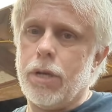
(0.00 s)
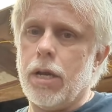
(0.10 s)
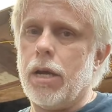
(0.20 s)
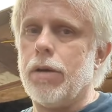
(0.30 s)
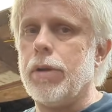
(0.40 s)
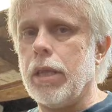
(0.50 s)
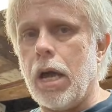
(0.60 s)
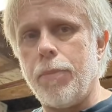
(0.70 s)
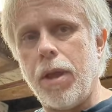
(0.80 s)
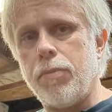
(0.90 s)
A
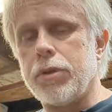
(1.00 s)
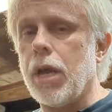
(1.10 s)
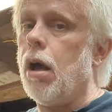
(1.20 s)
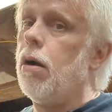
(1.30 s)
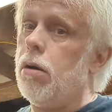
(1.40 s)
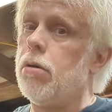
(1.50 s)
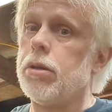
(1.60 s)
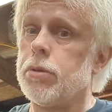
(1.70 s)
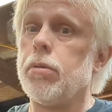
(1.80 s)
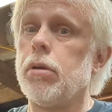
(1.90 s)
lot of people say, oh,
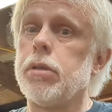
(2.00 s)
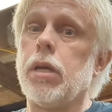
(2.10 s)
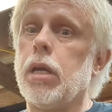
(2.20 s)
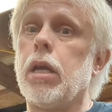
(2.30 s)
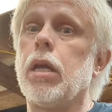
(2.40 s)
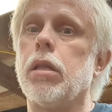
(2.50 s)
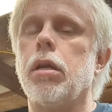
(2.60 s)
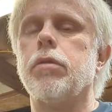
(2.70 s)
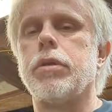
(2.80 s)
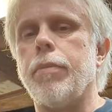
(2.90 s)
it's a real thing, and
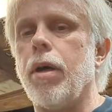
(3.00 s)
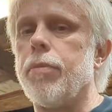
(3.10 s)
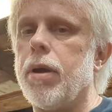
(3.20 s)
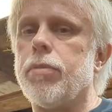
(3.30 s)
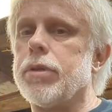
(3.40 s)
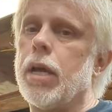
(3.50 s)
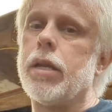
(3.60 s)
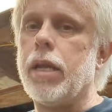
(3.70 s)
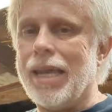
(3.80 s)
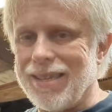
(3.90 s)
then some other people say it
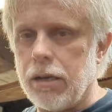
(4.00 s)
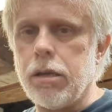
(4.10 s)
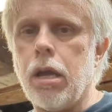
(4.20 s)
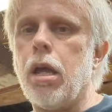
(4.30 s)
isn't.